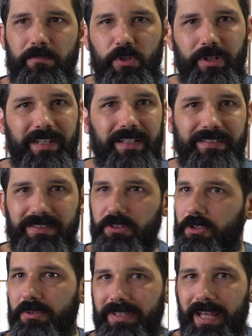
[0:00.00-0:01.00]
you can
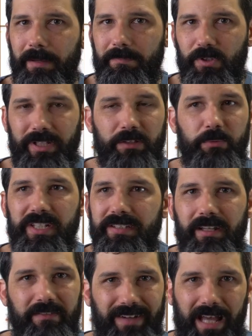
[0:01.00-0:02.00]
execute them, you can read
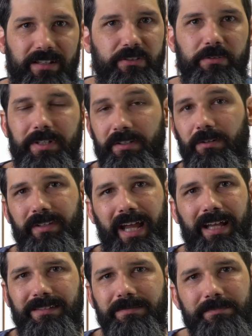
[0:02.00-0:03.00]
their value and all
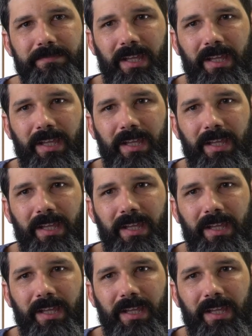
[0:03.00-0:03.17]
that.